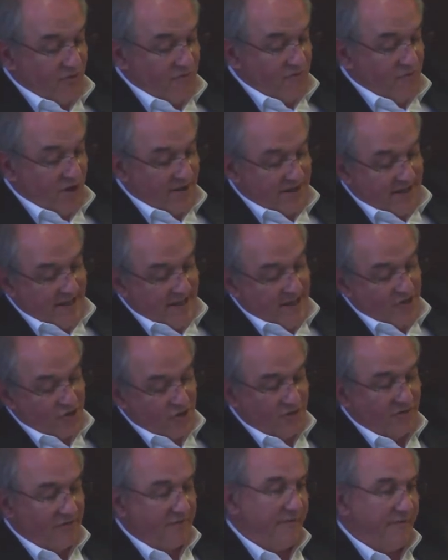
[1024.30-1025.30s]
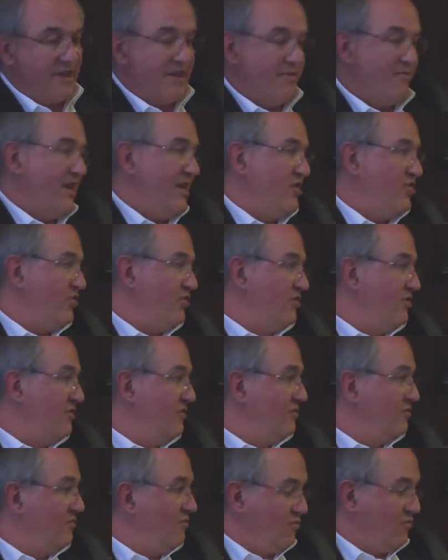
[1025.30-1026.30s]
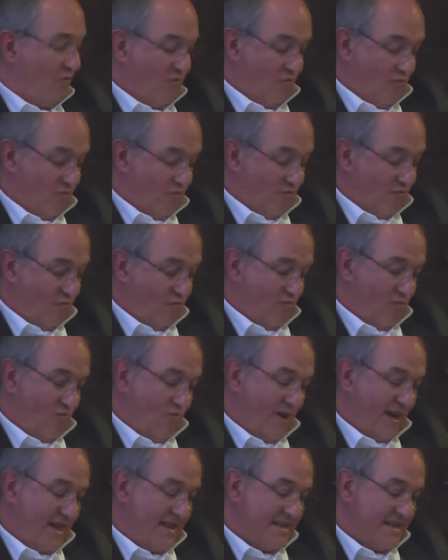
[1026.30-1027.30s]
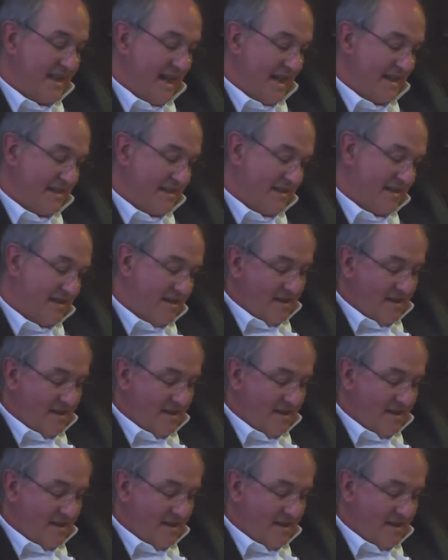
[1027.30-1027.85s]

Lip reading: to multinational federation. What is that?